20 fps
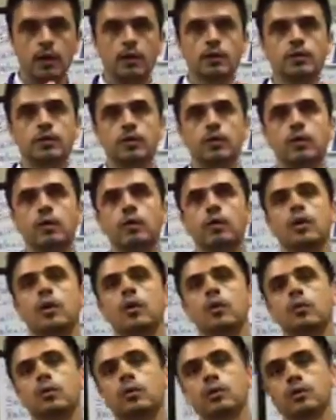So
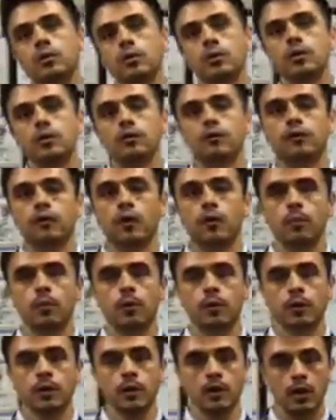when you're doing your foam
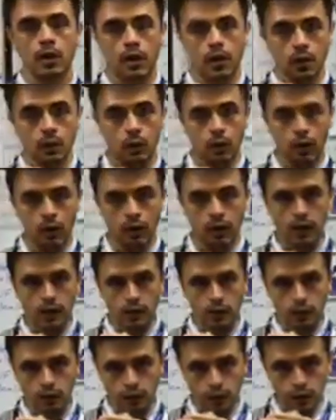rolling,
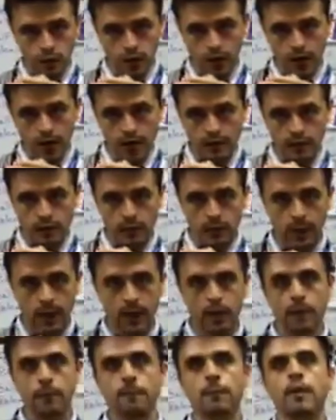look for the hot
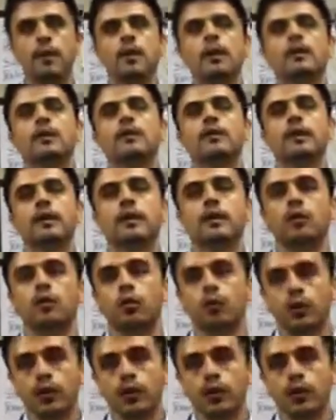spot, then